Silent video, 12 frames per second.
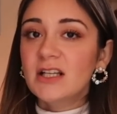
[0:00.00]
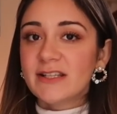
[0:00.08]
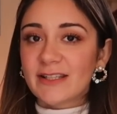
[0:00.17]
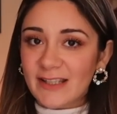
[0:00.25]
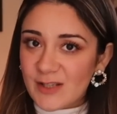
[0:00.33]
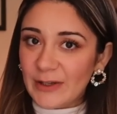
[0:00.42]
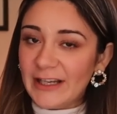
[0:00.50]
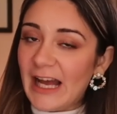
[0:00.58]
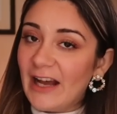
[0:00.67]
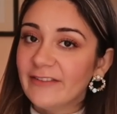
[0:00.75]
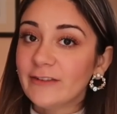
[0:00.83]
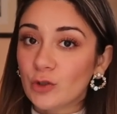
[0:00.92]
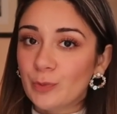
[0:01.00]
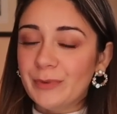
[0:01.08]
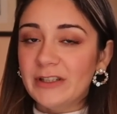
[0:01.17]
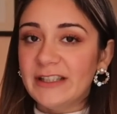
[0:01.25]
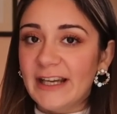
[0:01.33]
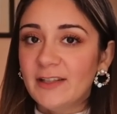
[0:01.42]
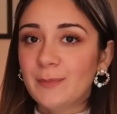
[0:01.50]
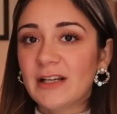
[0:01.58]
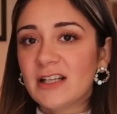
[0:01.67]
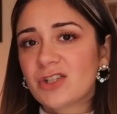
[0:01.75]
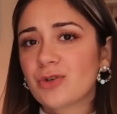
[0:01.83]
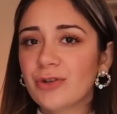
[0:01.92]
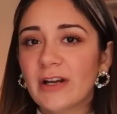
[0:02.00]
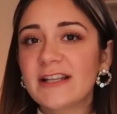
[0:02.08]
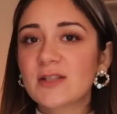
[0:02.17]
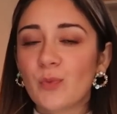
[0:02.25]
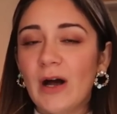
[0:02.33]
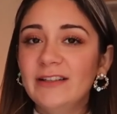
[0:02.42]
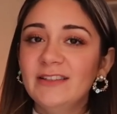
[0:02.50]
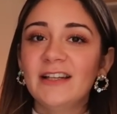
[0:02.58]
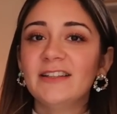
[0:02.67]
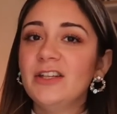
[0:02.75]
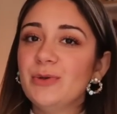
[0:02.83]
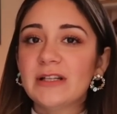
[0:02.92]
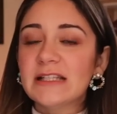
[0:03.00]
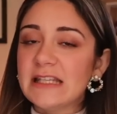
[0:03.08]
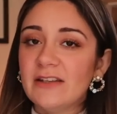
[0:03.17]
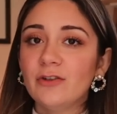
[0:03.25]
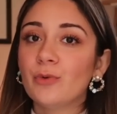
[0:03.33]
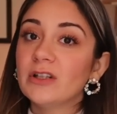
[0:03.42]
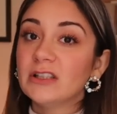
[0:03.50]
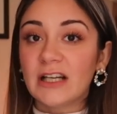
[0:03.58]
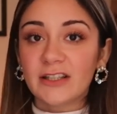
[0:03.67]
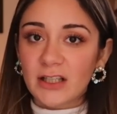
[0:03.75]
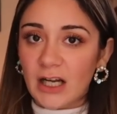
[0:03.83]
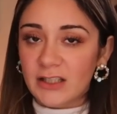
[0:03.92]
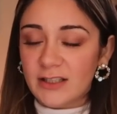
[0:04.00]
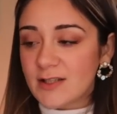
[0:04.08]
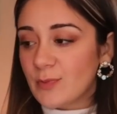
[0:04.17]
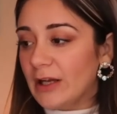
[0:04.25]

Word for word: So this one I haven't opened yet, but I'll show you guys one and then you can see if you want the other color as